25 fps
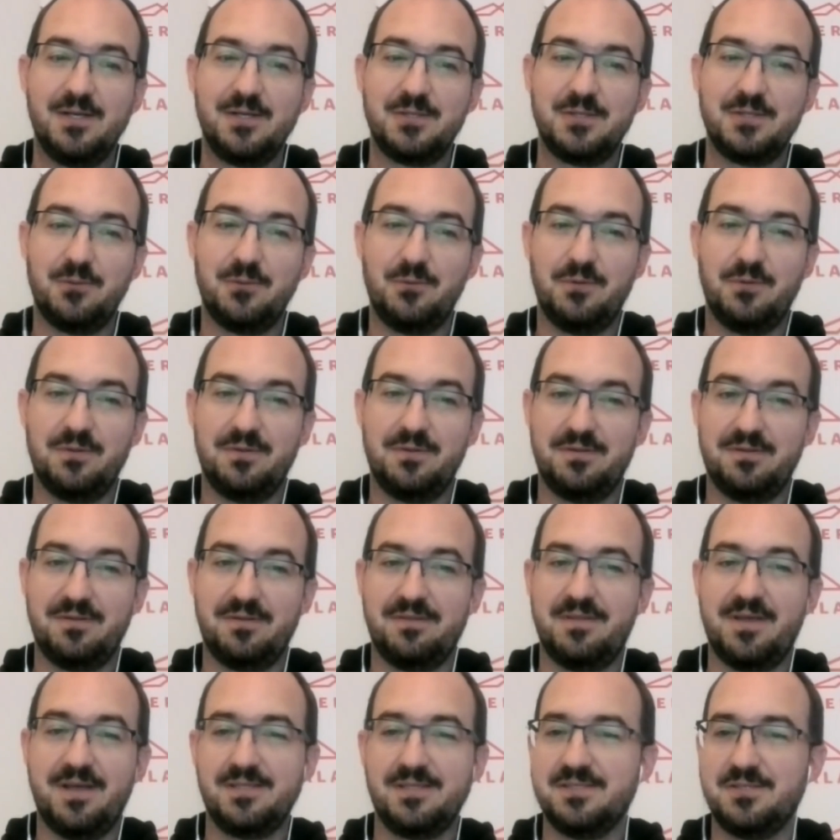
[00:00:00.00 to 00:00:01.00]
So
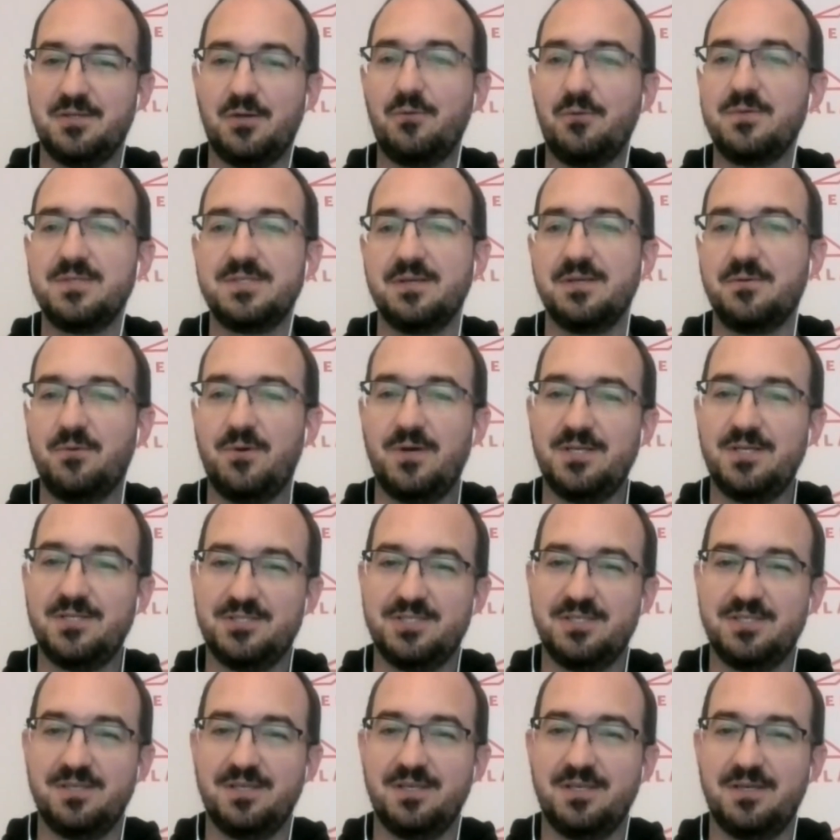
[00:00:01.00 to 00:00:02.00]
that's always the
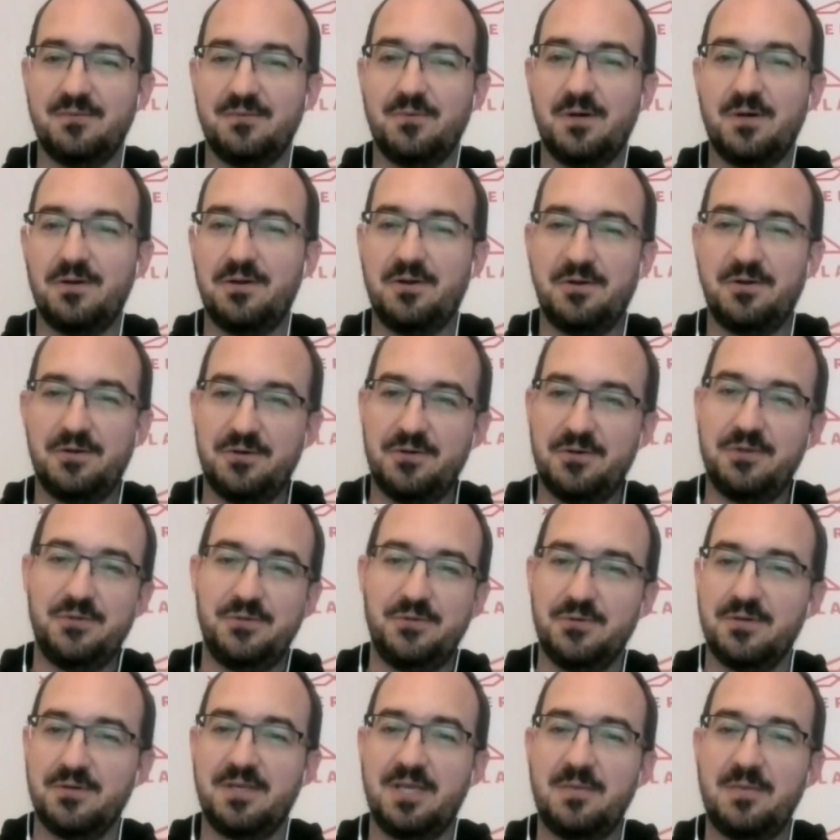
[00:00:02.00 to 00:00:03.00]
question, like what are
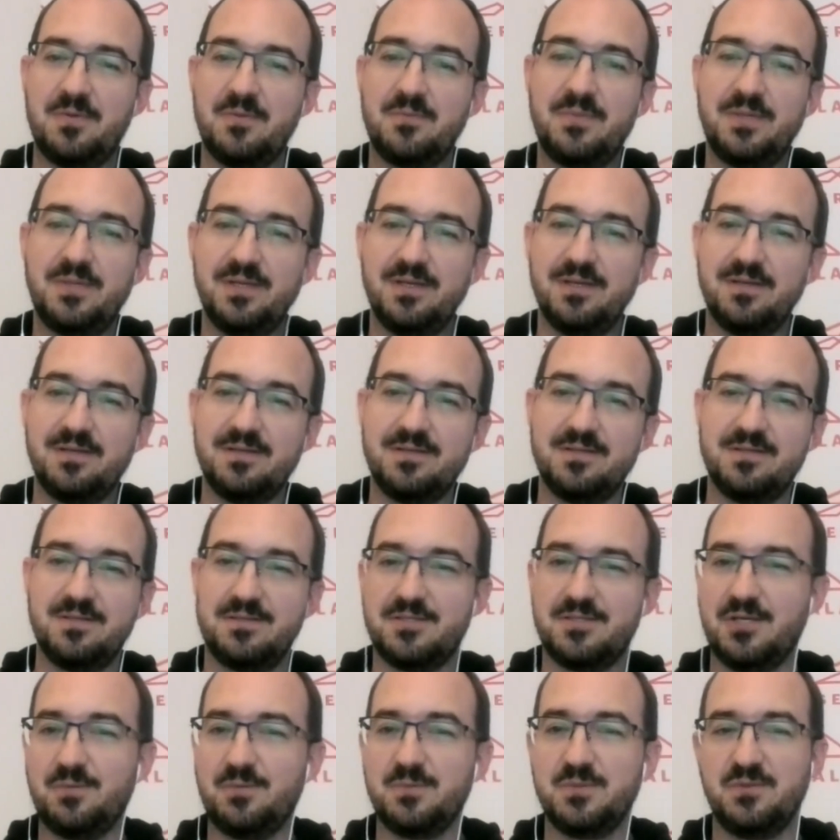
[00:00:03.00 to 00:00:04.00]
your capabilities in
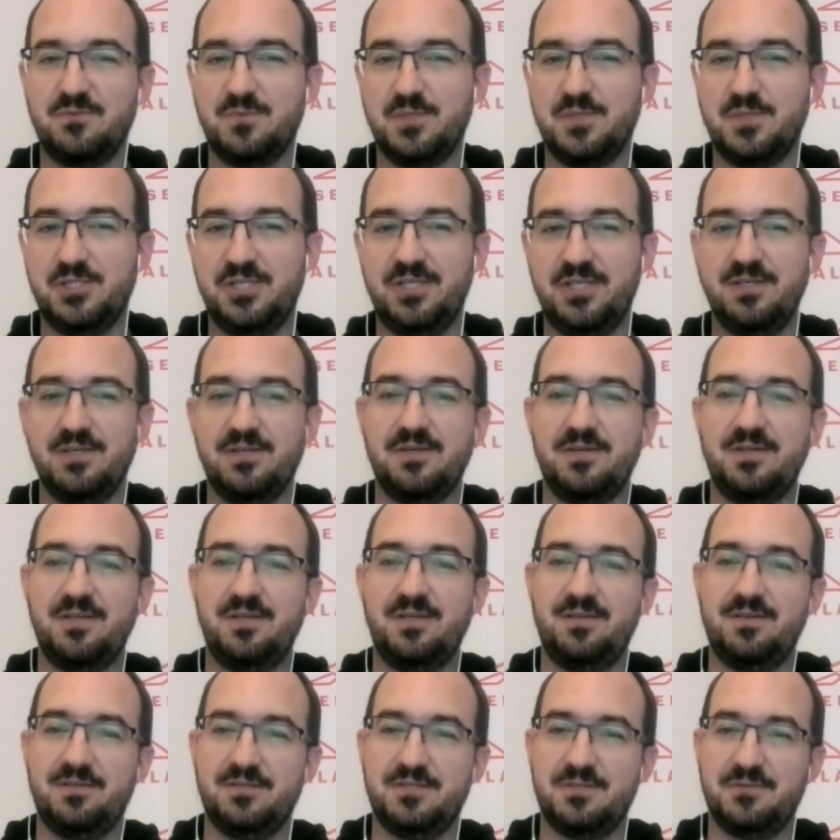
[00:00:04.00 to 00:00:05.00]
terms of machine
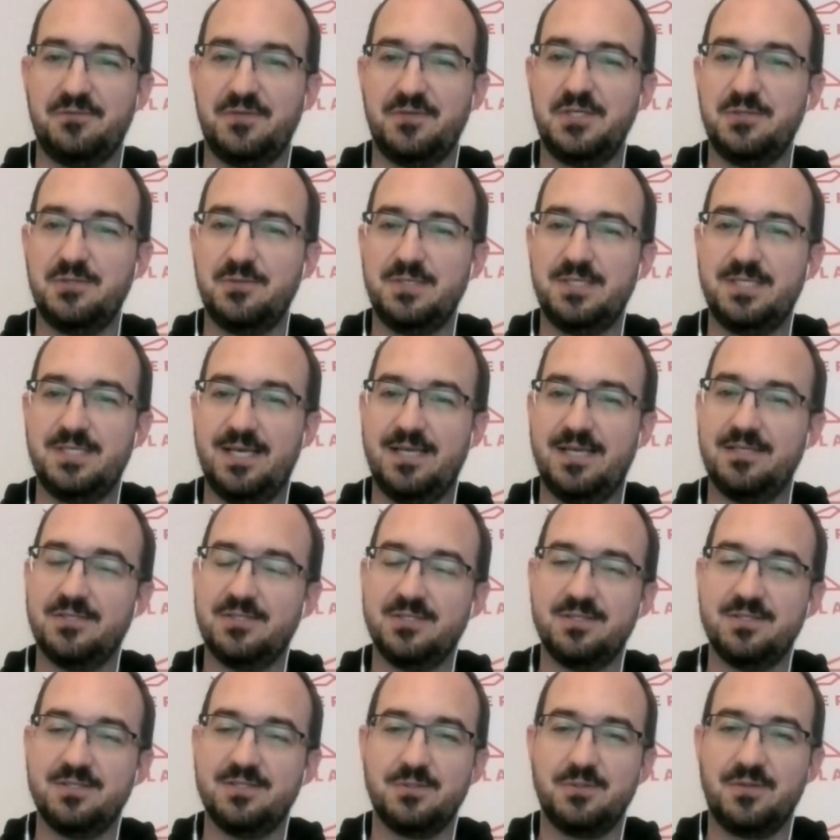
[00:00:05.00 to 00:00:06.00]
learning, artificial
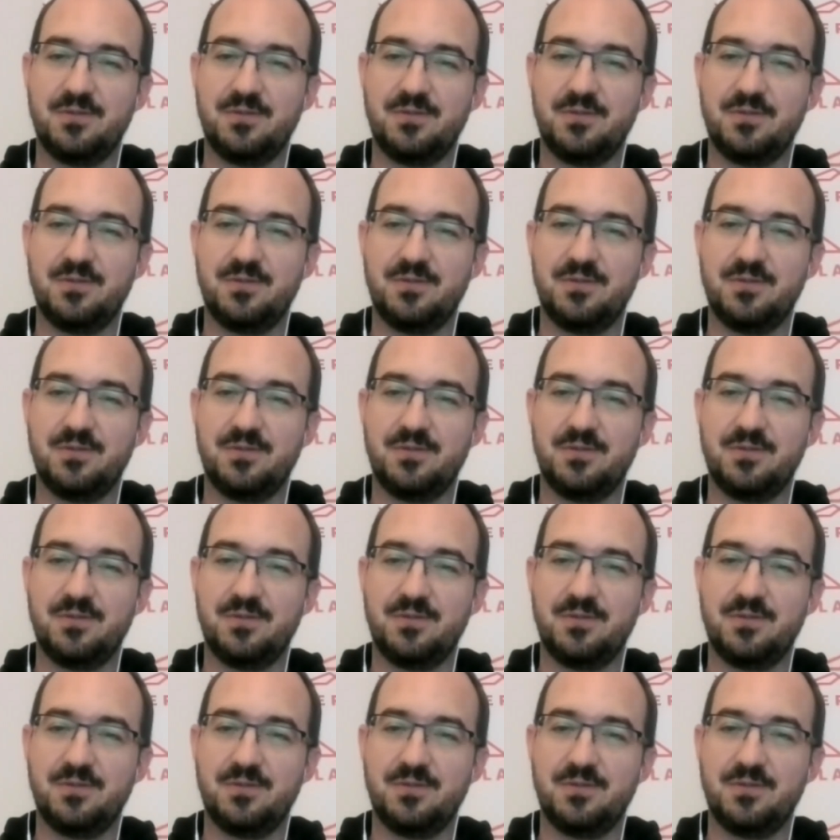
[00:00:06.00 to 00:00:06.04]
intelligence?